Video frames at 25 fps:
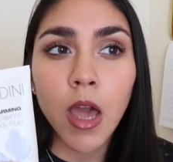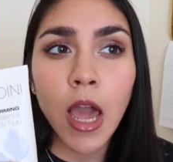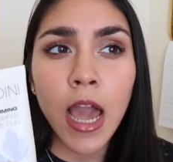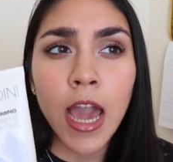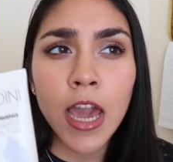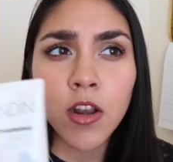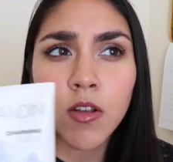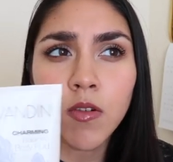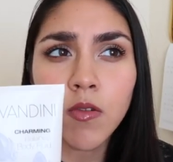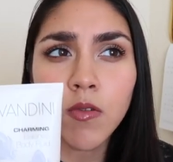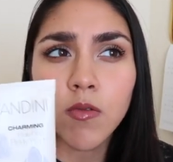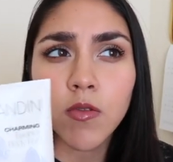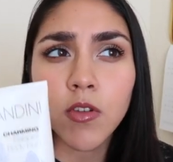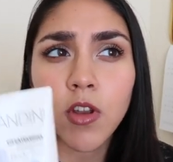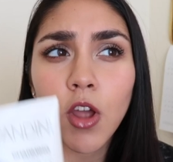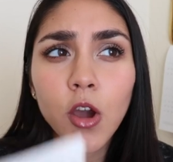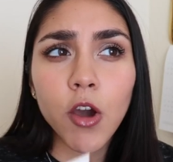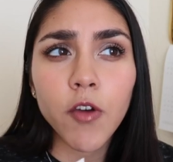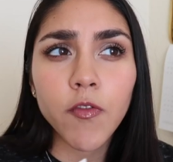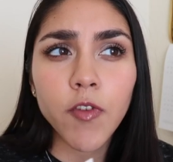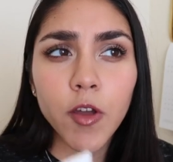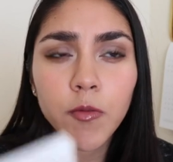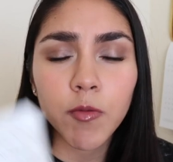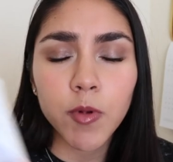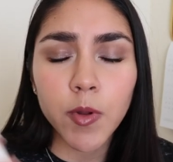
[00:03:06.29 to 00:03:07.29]
I don't
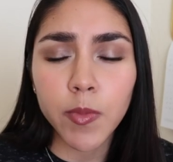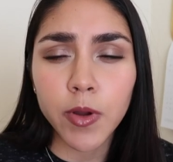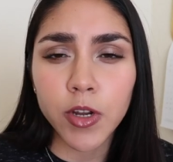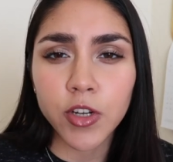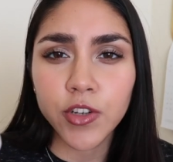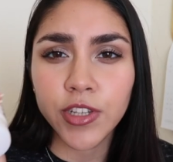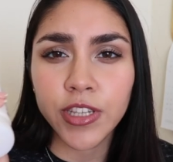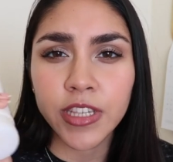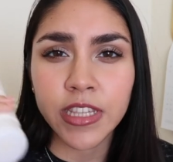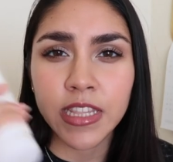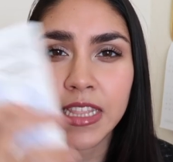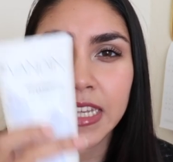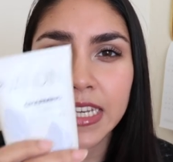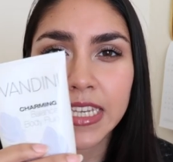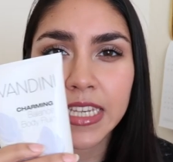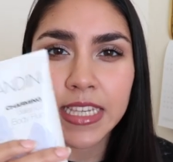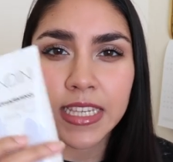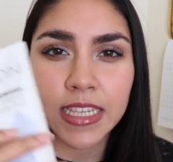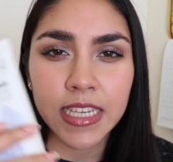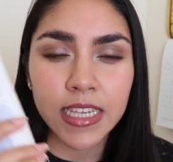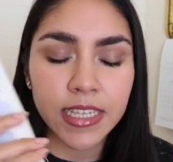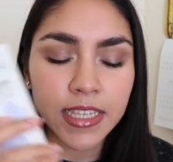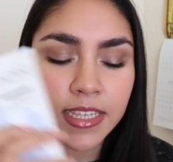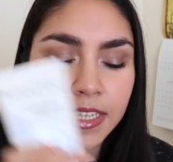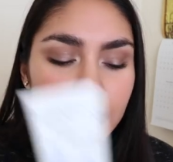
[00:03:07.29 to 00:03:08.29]
know if I'll repurchase this
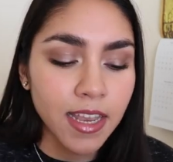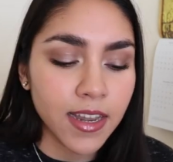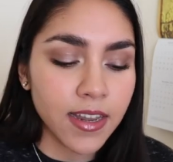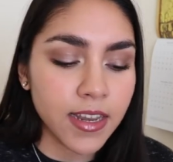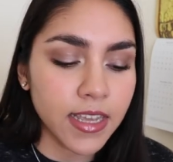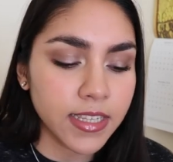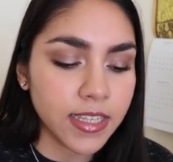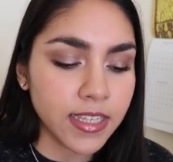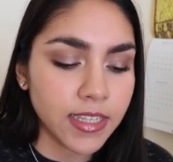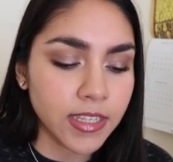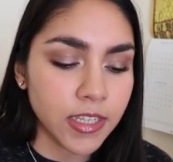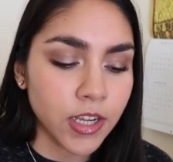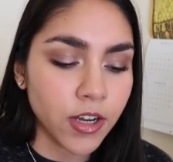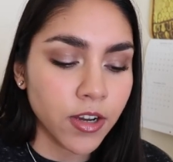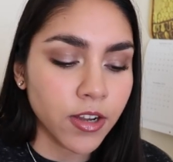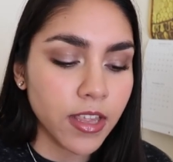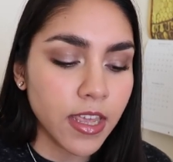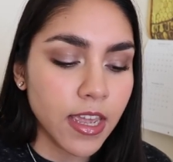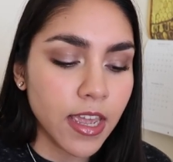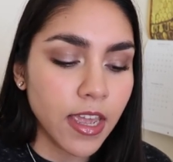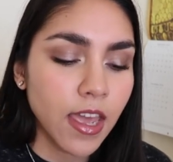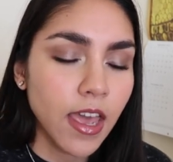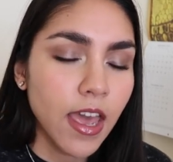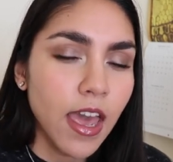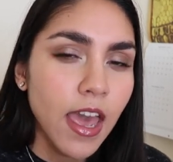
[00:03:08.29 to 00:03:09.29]
scent
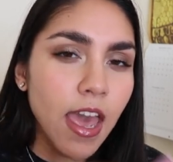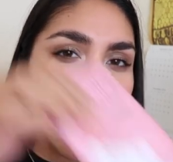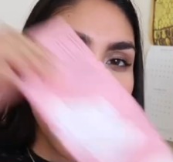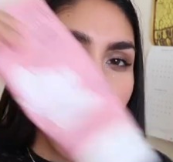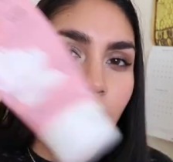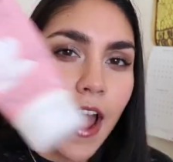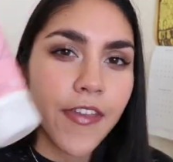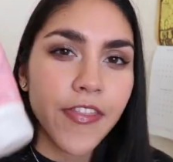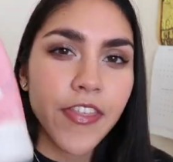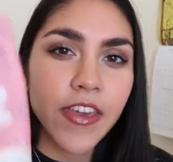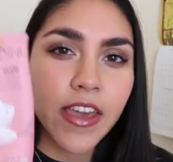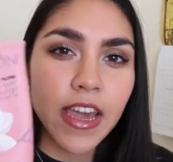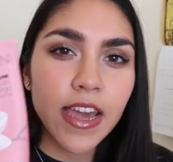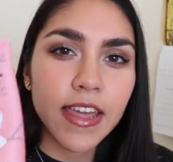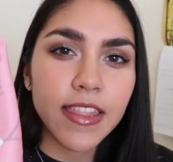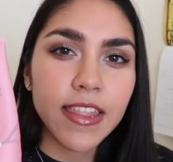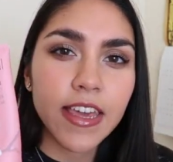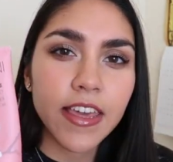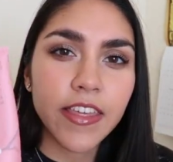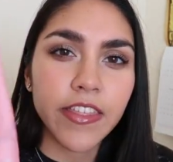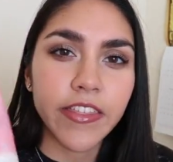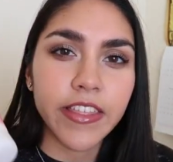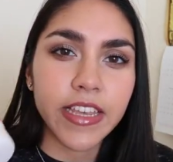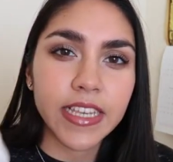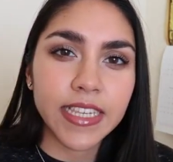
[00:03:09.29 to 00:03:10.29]
necessarily. I think I
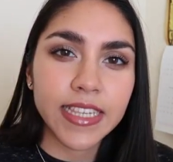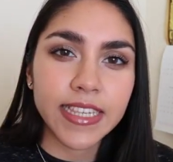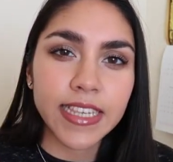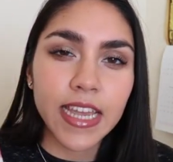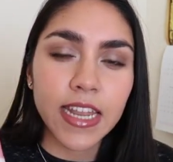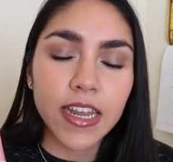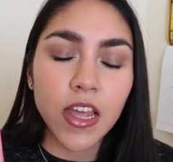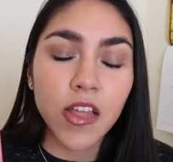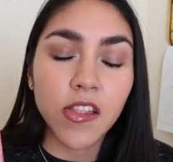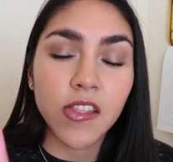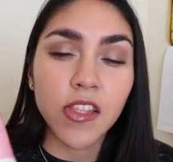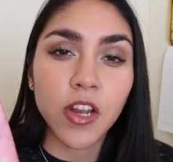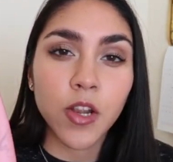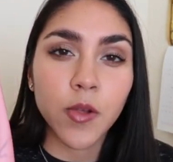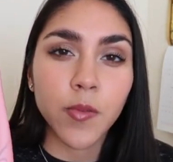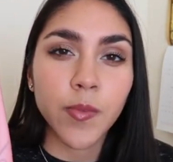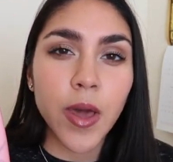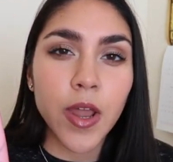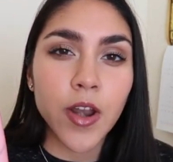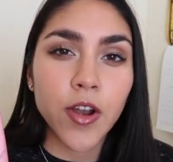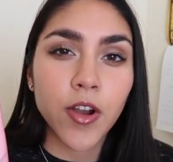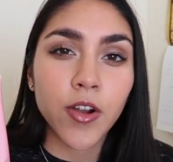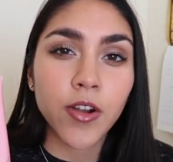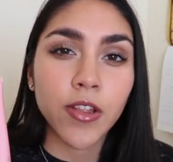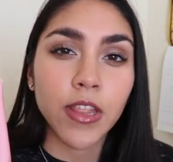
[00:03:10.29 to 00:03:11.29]
like this scent a little
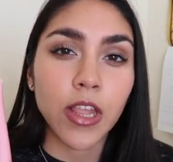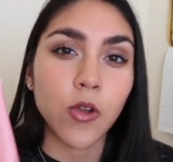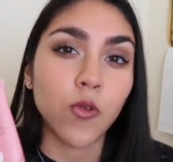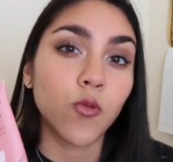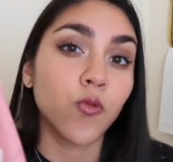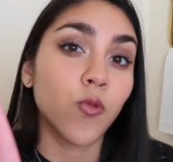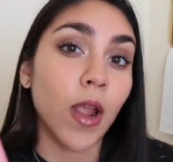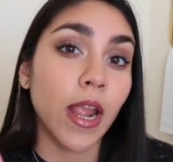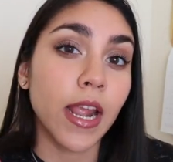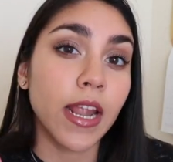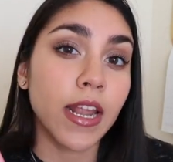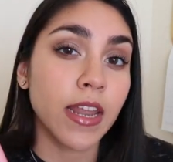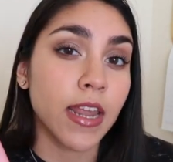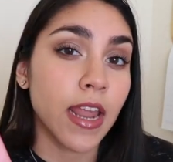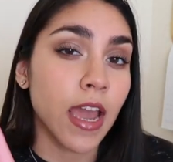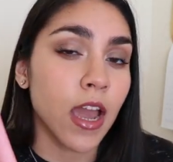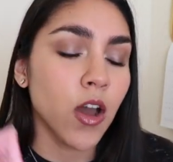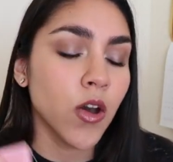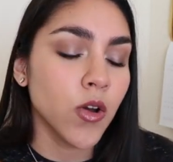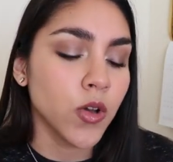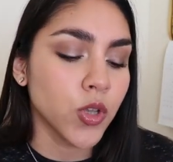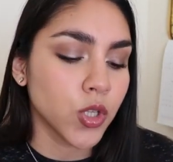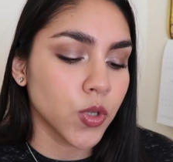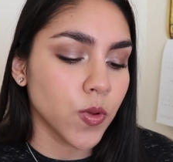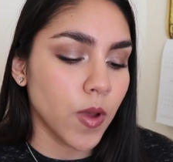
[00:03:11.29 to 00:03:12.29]
better like right
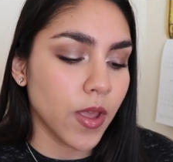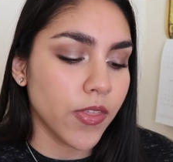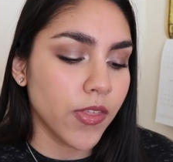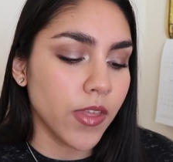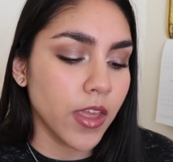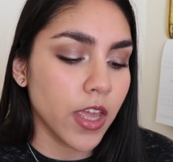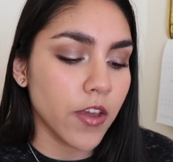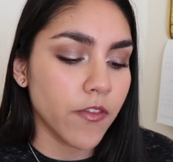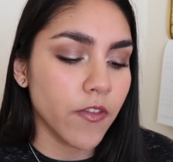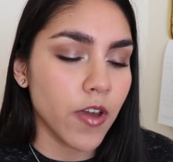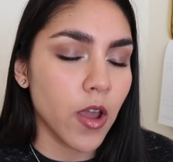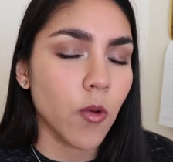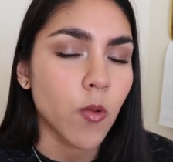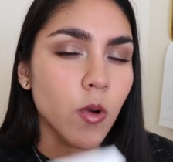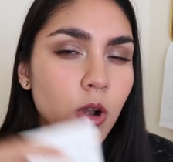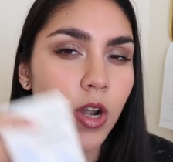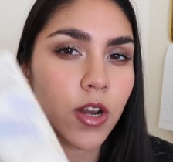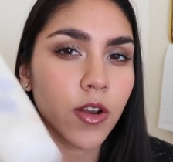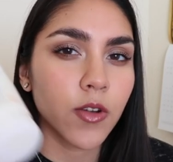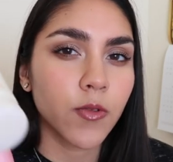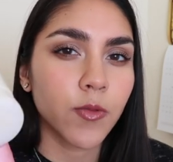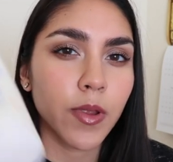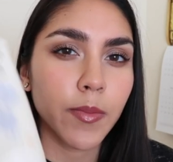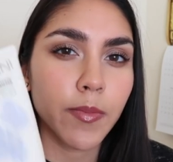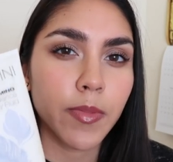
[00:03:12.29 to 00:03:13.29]
now. So I think if I were
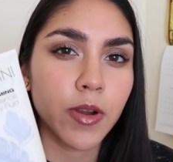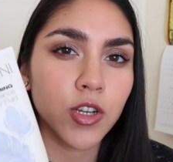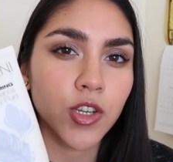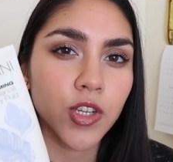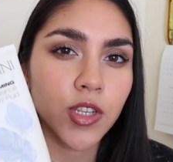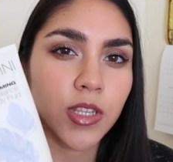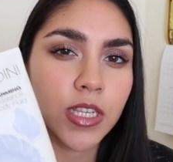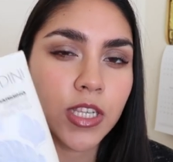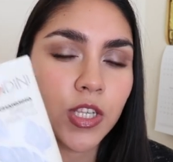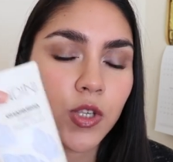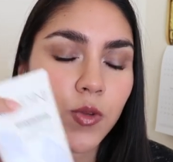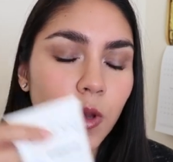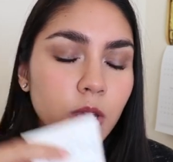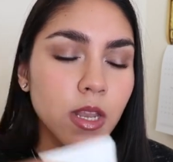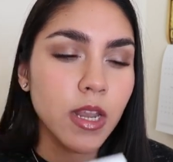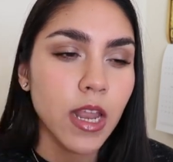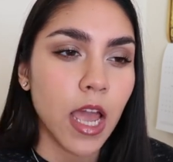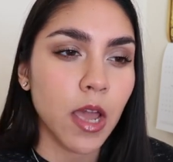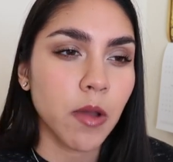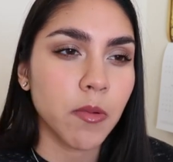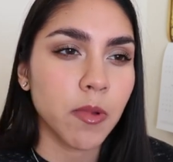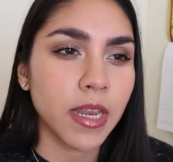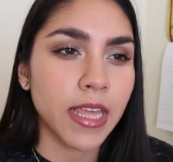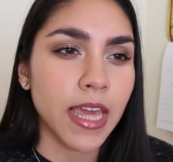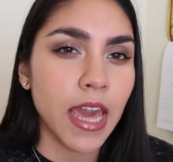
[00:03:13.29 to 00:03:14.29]
to repurchase this one,
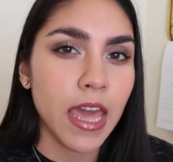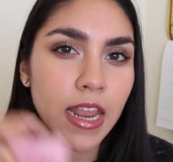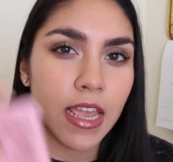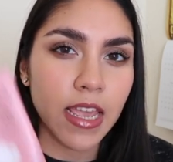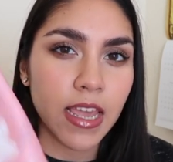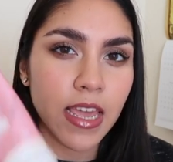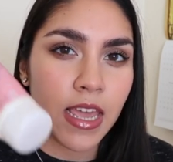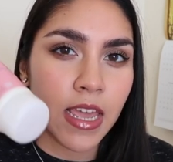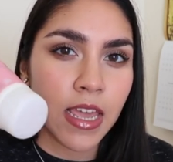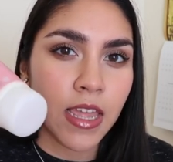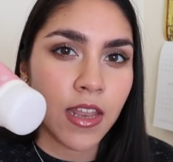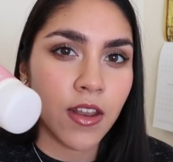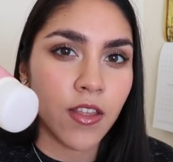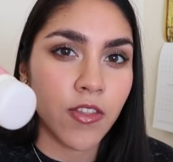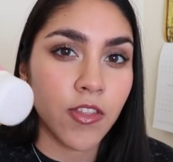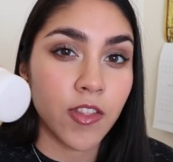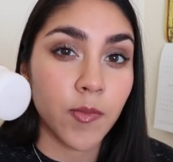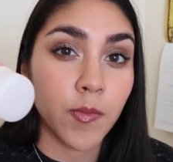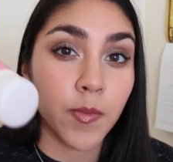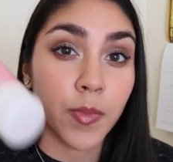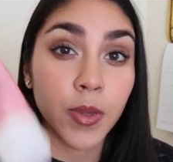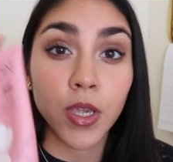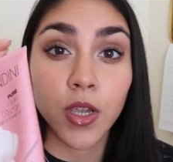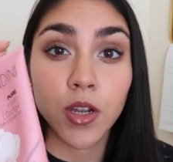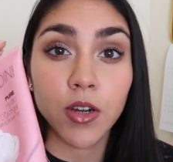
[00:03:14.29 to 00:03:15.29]
I would get it in the
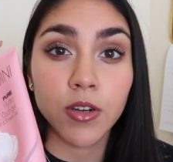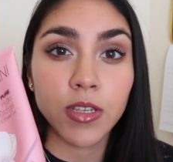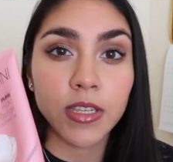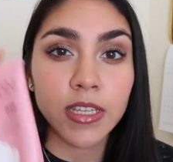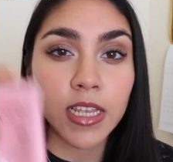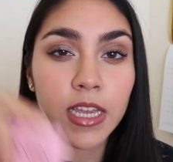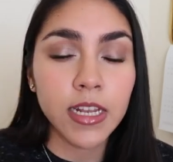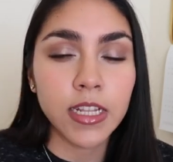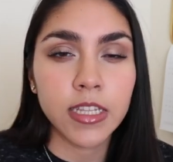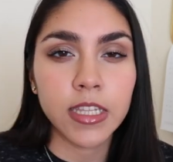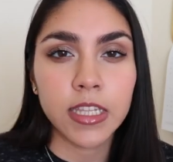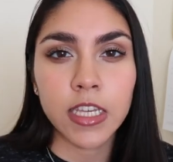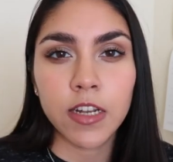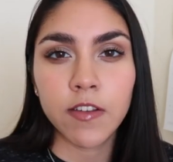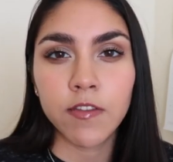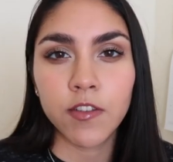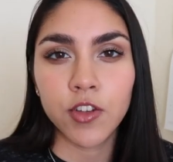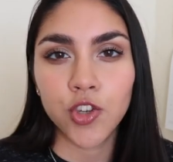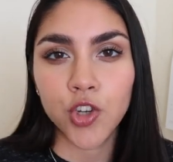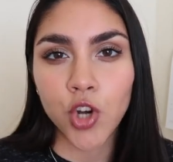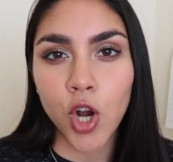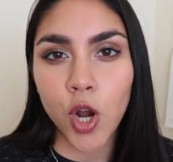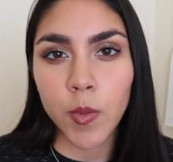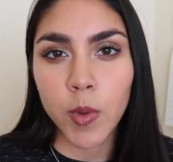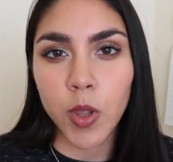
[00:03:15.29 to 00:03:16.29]
pure scent instead of the
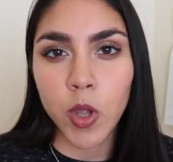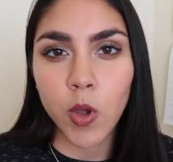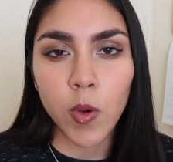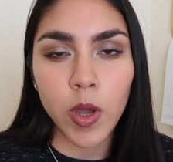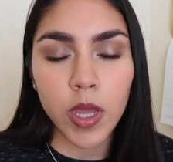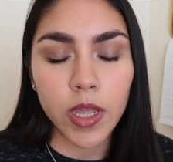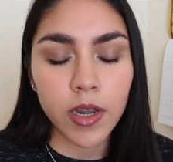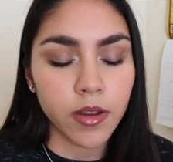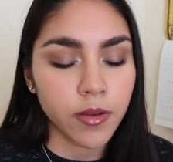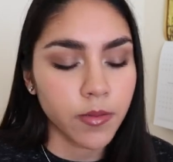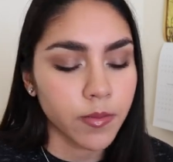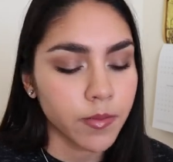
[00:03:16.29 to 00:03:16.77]
charming one.